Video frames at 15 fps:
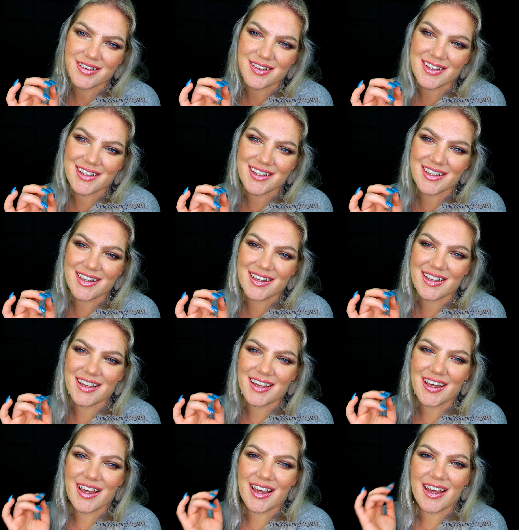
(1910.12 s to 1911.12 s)

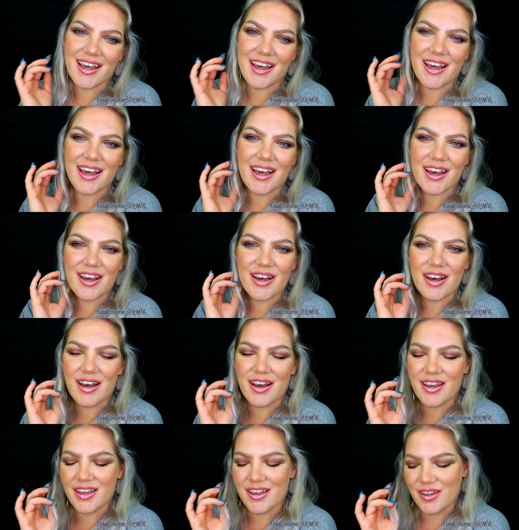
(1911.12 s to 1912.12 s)

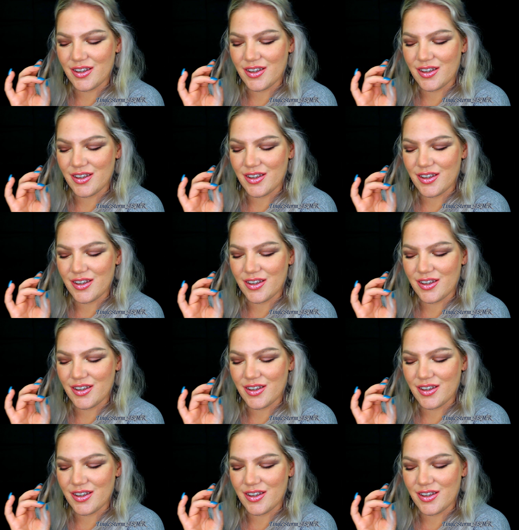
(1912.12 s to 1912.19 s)
[no speech]